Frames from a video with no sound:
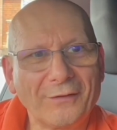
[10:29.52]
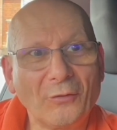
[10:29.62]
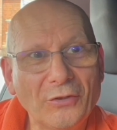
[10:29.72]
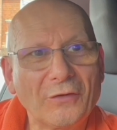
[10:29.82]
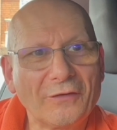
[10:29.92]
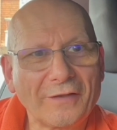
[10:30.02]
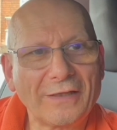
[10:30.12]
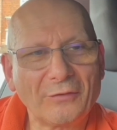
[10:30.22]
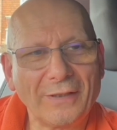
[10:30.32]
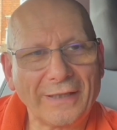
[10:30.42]
you can say
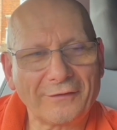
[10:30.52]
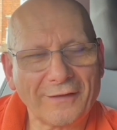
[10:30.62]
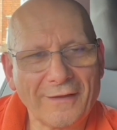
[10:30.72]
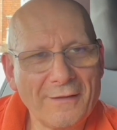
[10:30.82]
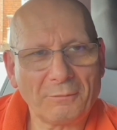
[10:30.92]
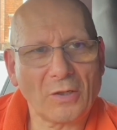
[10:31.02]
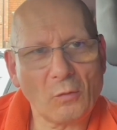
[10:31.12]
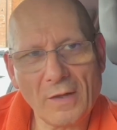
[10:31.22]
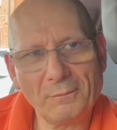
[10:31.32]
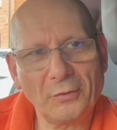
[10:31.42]
to Alexa, but I
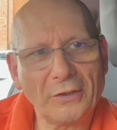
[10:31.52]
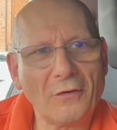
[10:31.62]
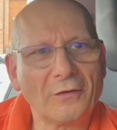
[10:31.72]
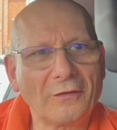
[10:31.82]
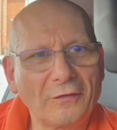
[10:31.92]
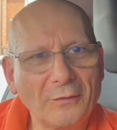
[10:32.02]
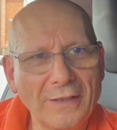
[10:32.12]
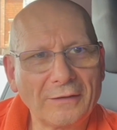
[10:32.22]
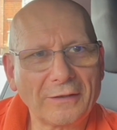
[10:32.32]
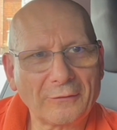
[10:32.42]
won't put it on until the
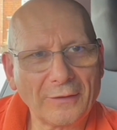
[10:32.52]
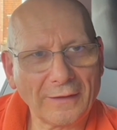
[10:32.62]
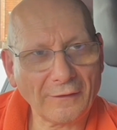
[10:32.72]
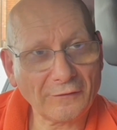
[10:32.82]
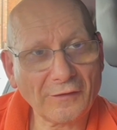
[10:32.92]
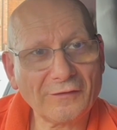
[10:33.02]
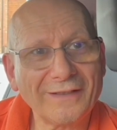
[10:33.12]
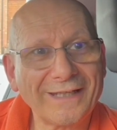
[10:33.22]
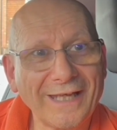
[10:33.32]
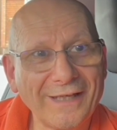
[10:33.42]
end of the credits, just
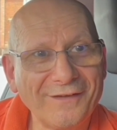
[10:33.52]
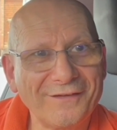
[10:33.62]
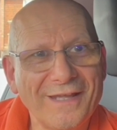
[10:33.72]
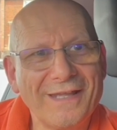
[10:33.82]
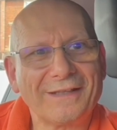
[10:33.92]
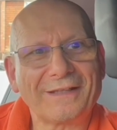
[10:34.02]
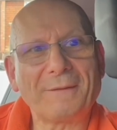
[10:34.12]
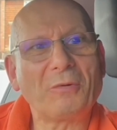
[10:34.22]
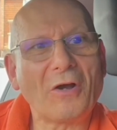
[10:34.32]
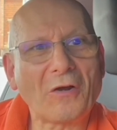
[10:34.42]
in case they
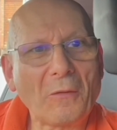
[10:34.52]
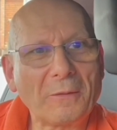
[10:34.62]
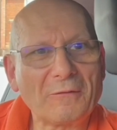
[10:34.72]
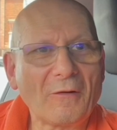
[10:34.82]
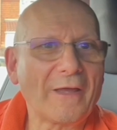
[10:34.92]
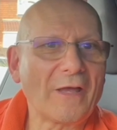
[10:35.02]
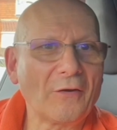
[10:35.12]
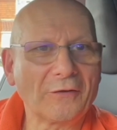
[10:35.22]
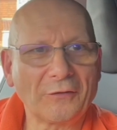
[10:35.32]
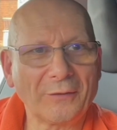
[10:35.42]
put a copyright
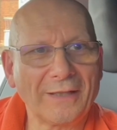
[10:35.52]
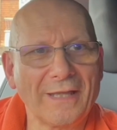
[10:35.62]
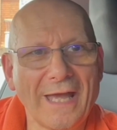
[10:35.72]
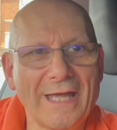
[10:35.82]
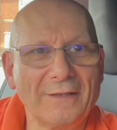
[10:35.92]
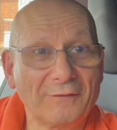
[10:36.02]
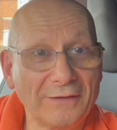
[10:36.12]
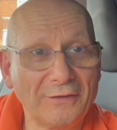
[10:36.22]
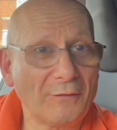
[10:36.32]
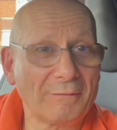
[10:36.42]
onto it, and if they
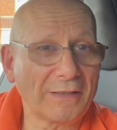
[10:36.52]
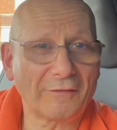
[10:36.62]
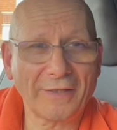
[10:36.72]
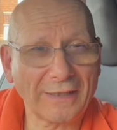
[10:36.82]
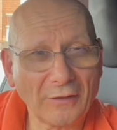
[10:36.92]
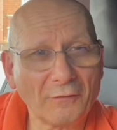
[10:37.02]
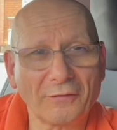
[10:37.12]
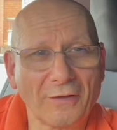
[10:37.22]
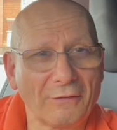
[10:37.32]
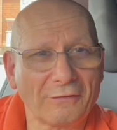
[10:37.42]
do, I'm going to take it off,
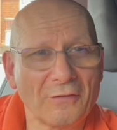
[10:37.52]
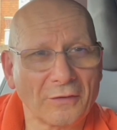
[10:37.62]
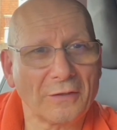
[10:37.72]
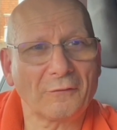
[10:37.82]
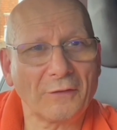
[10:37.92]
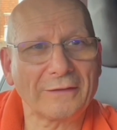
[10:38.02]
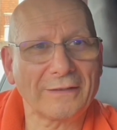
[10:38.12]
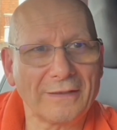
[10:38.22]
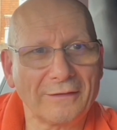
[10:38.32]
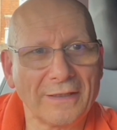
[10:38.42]
so it's not going to affect
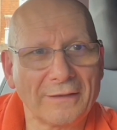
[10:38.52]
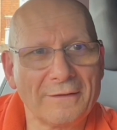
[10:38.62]
anything.